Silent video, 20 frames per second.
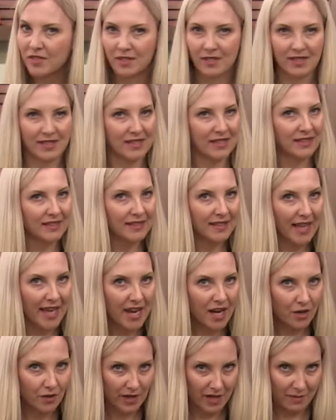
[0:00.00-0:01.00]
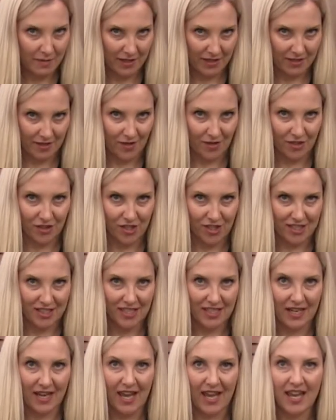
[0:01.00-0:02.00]
so this is a layering mixology
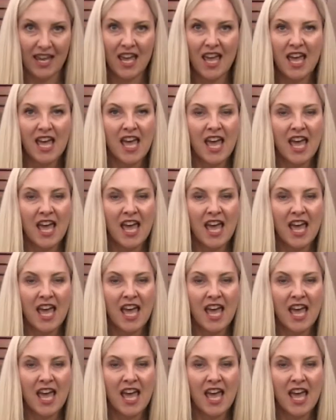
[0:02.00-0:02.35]
today,